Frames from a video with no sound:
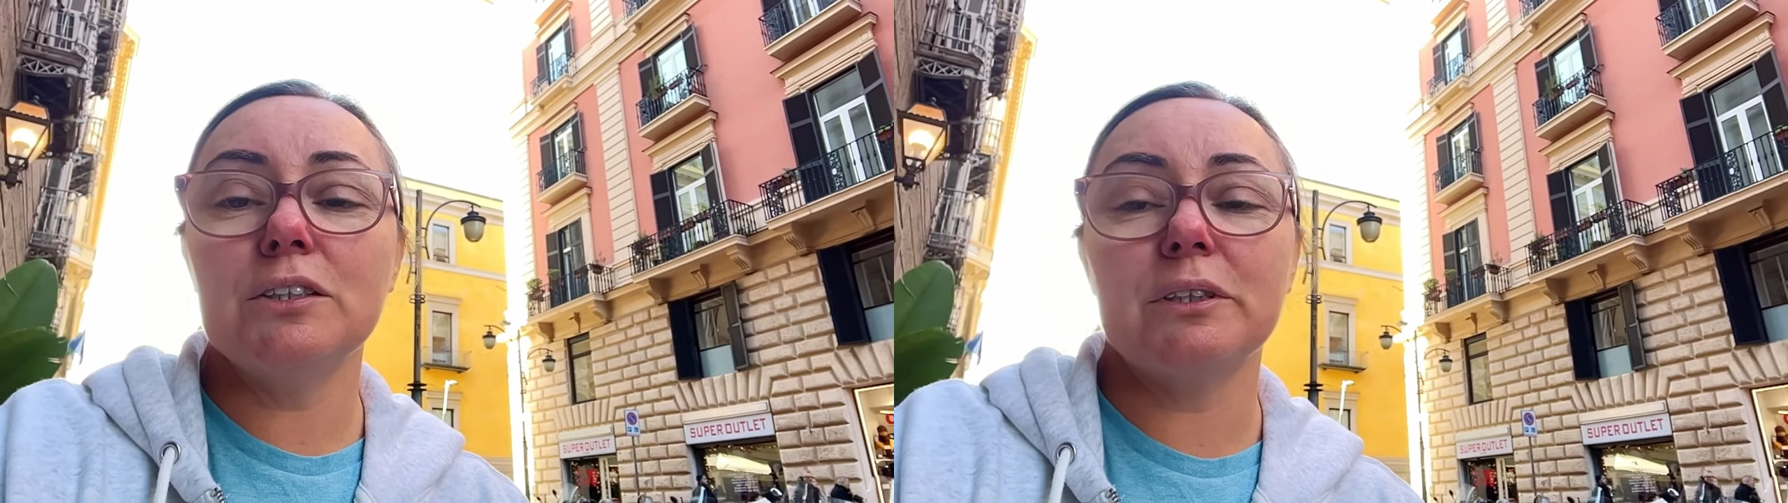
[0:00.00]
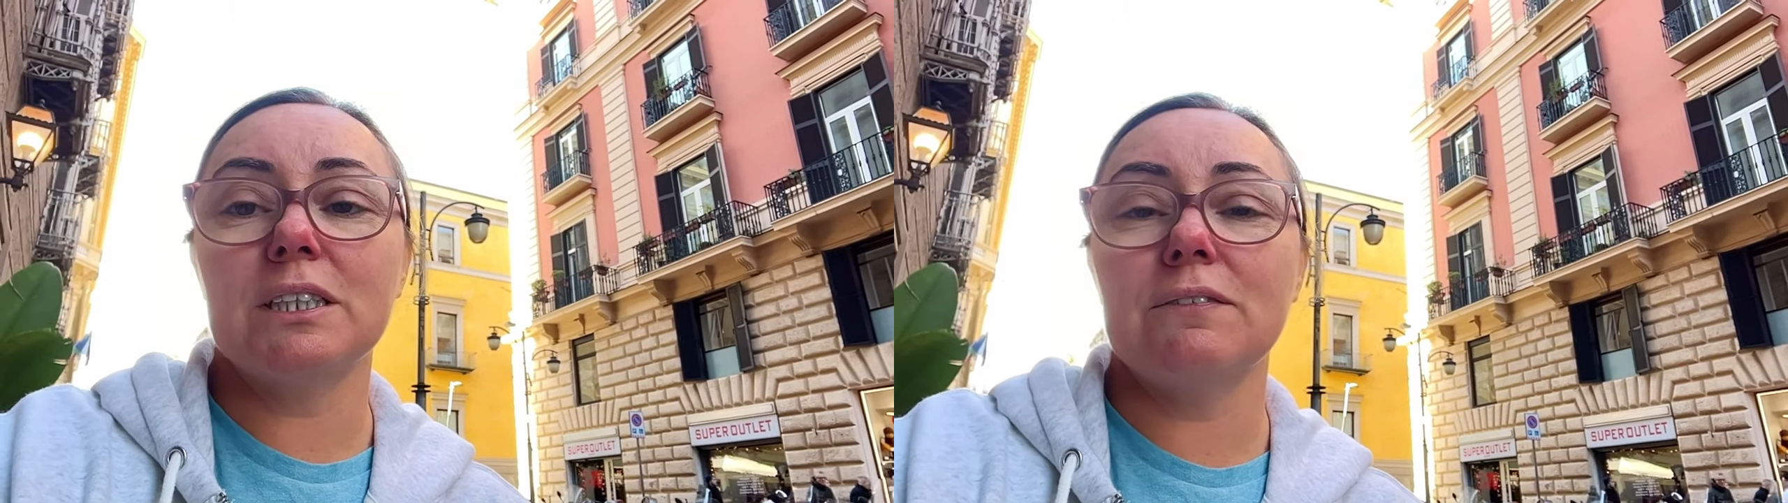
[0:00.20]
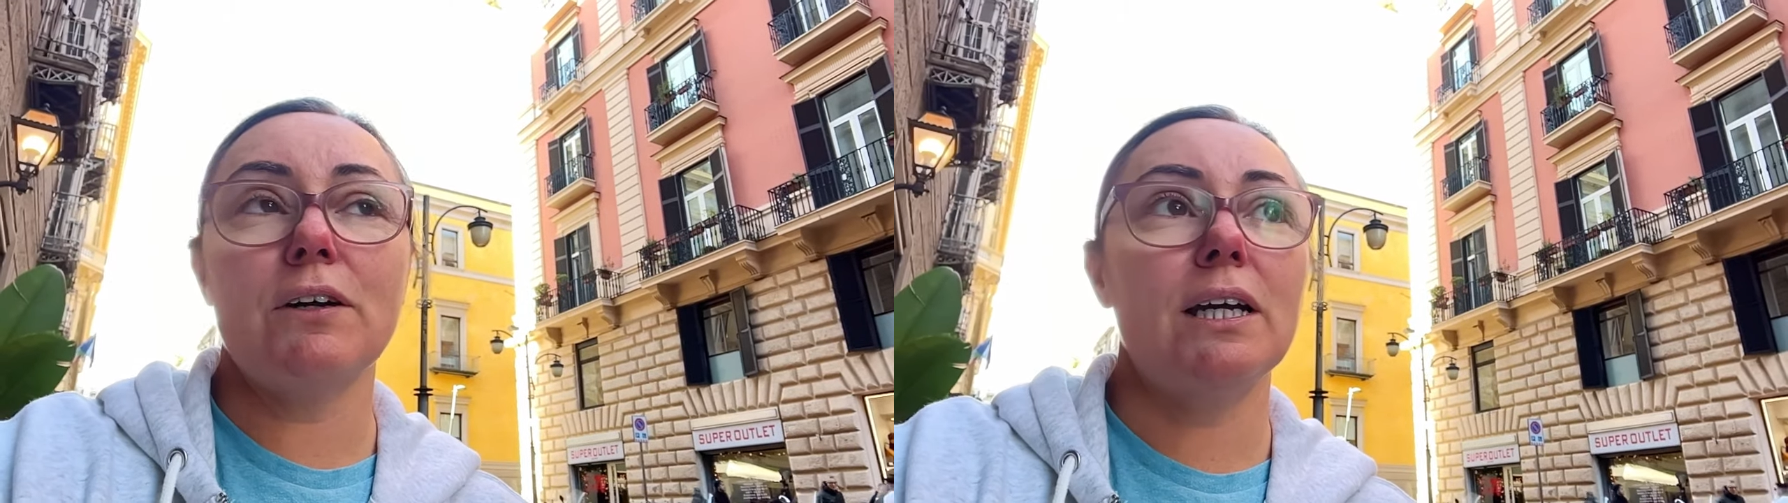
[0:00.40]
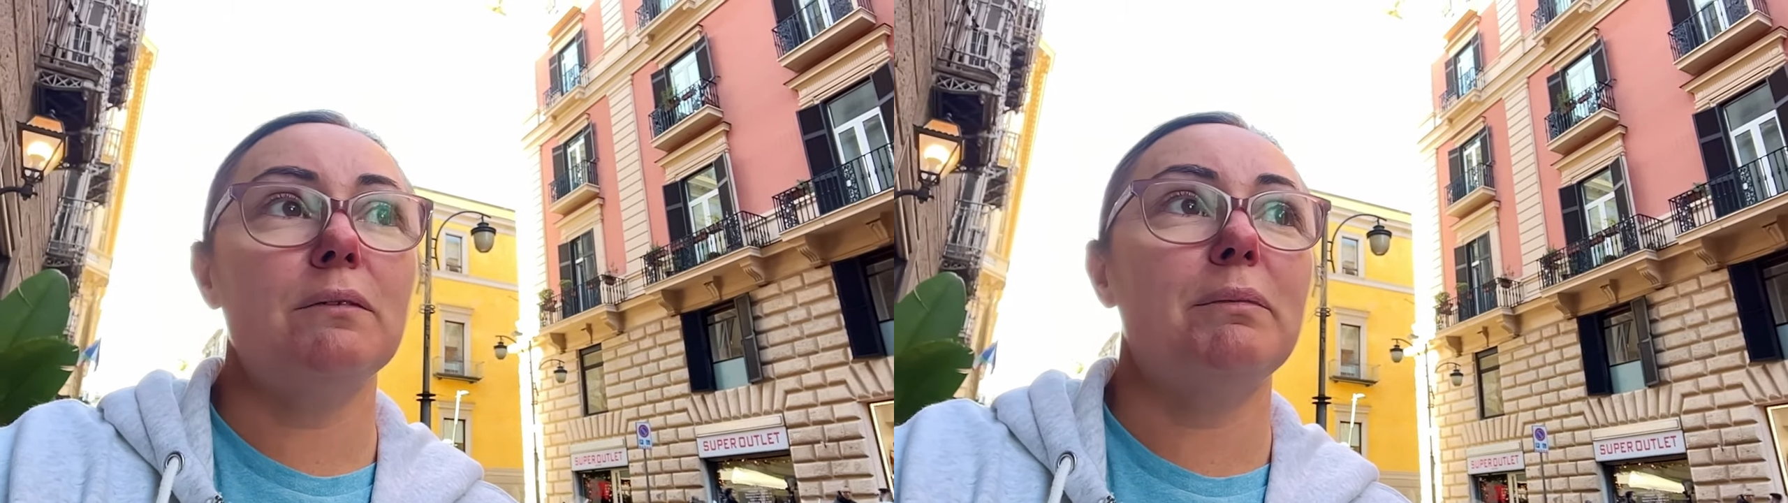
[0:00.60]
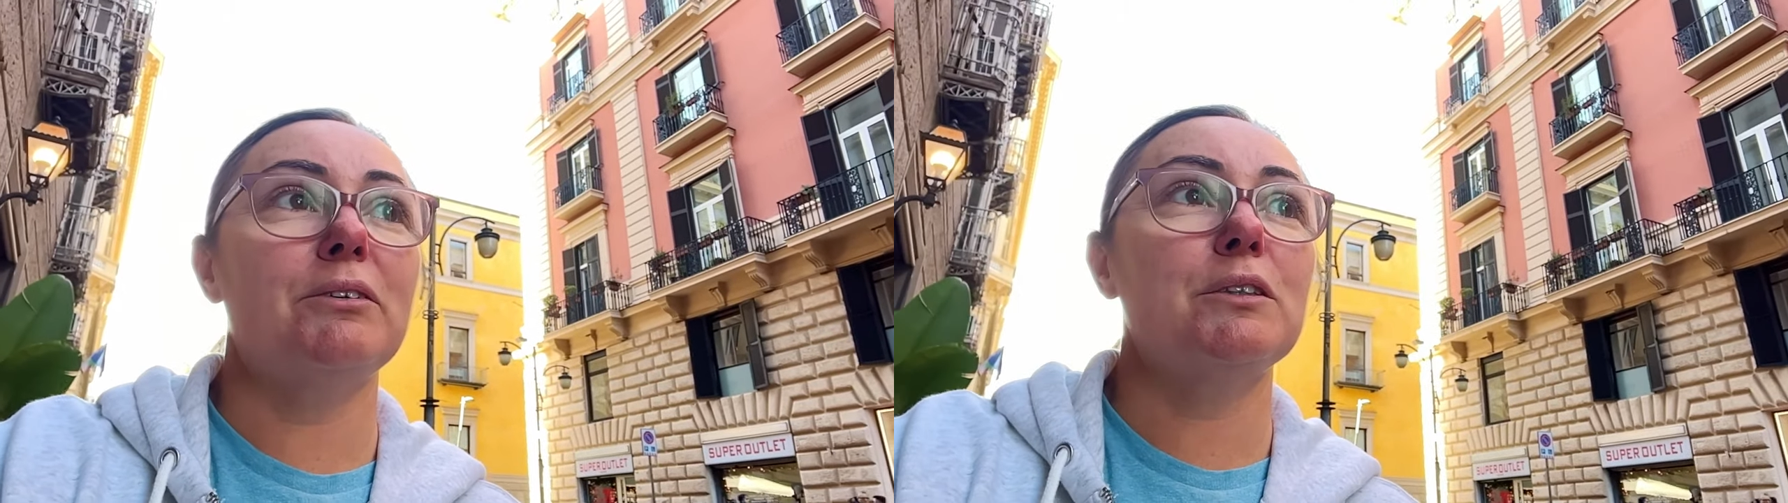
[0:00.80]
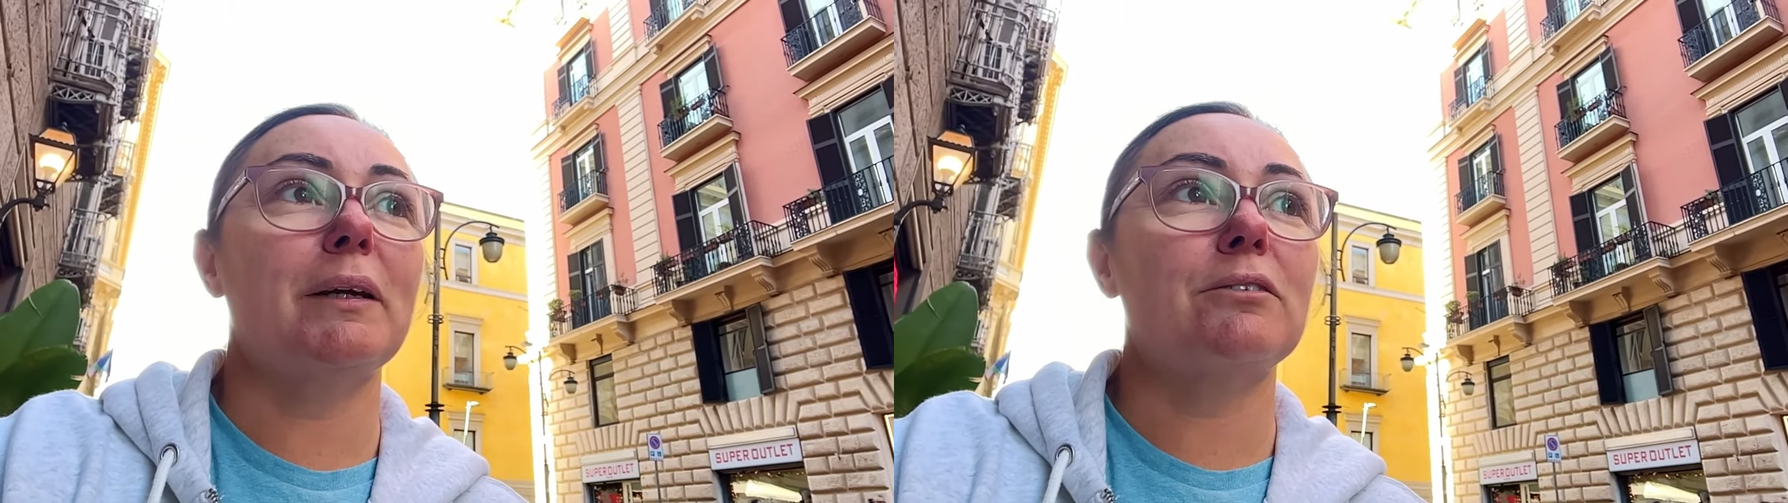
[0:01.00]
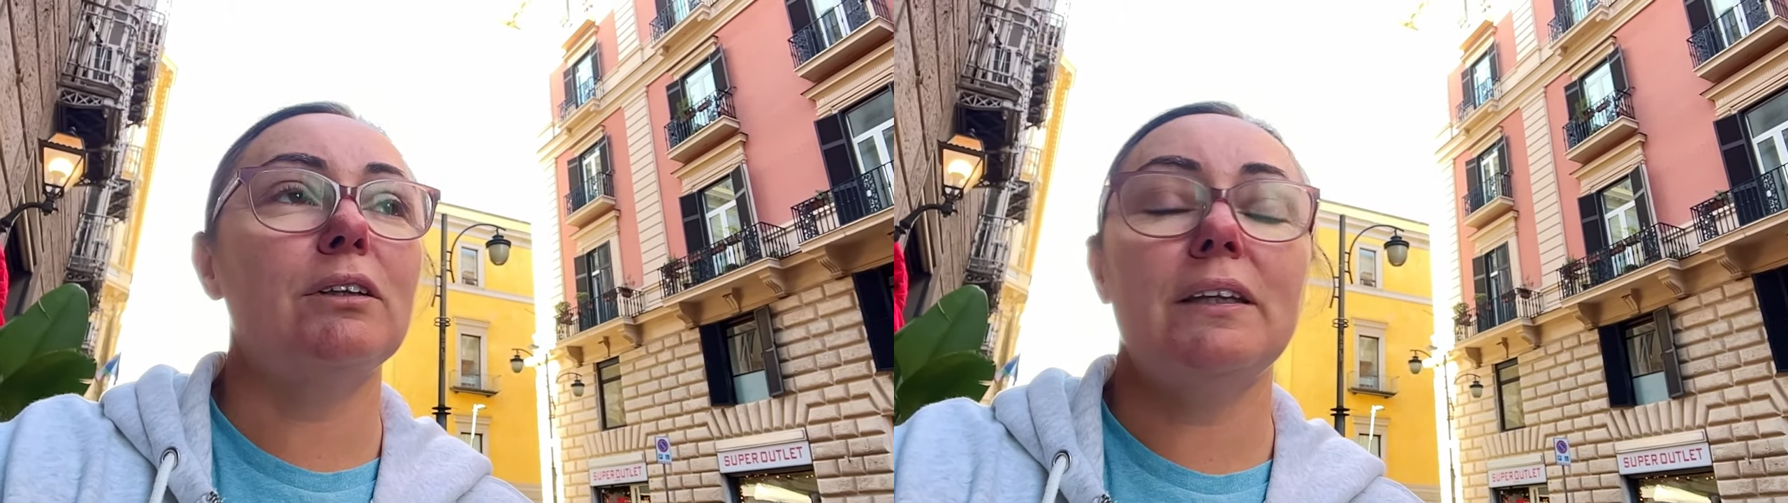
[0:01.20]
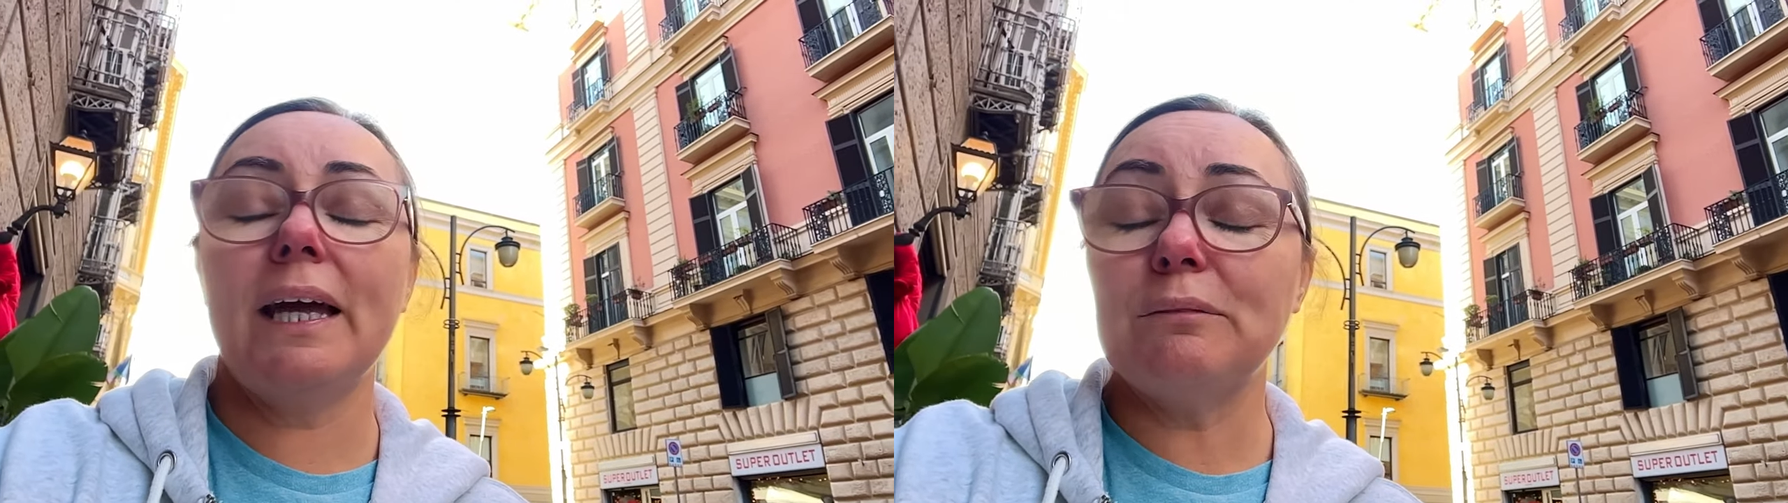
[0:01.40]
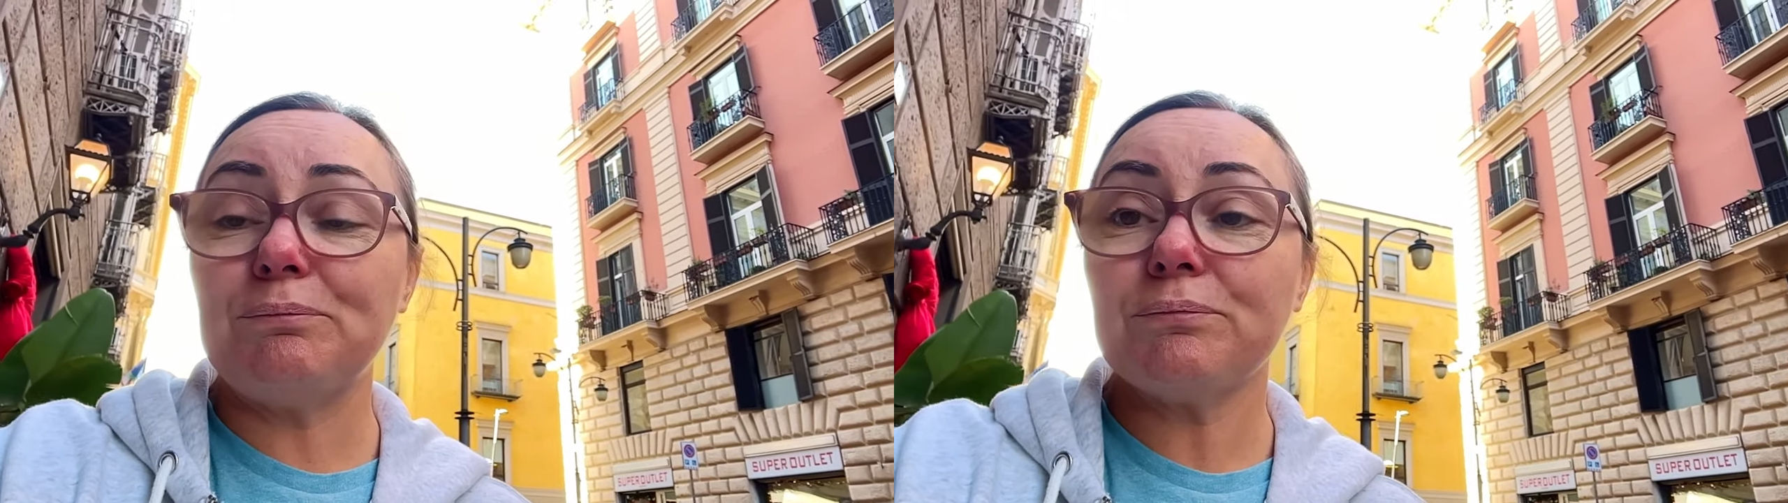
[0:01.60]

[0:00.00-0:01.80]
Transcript: which was fine. Be respectful of that.